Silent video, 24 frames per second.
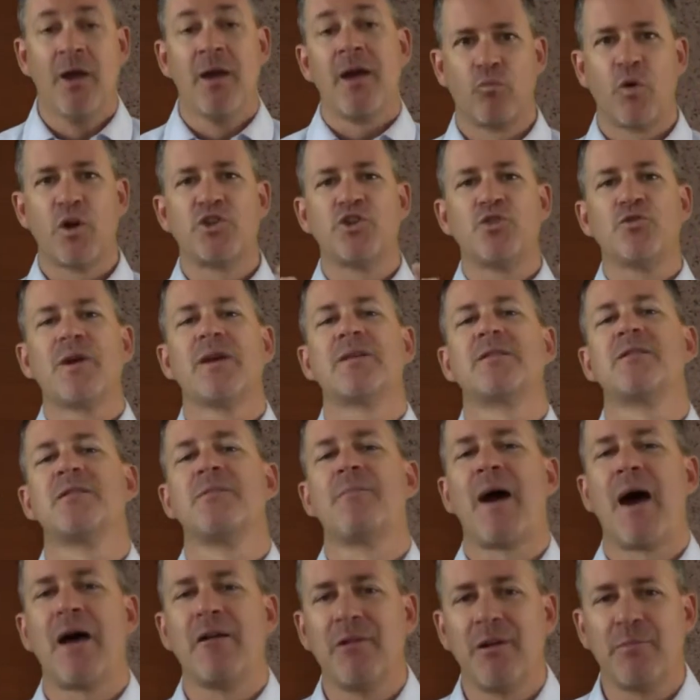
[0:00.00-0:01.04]
Once you get to the
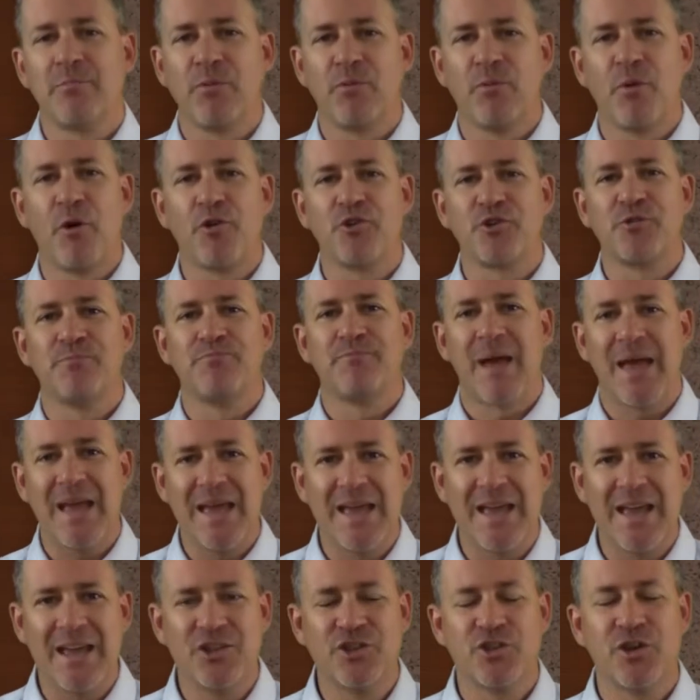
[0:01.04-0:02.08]
battery promotion
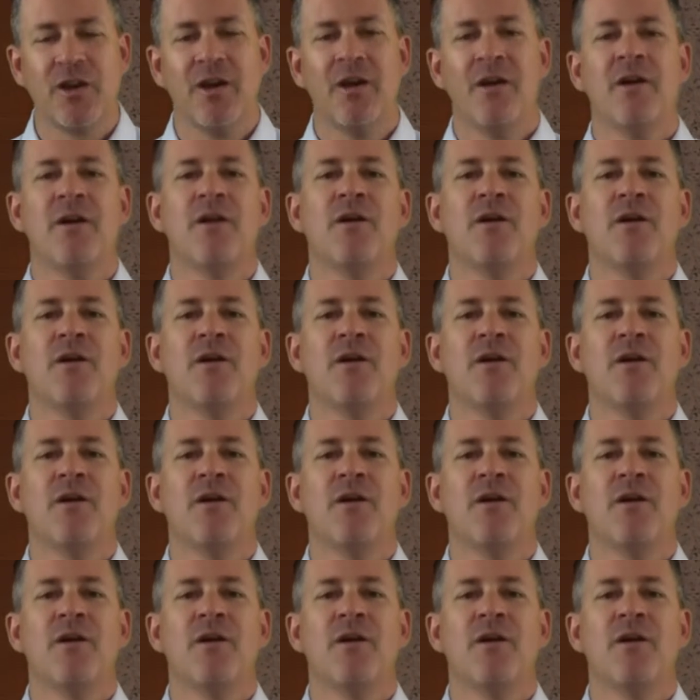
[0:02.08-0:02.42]
page,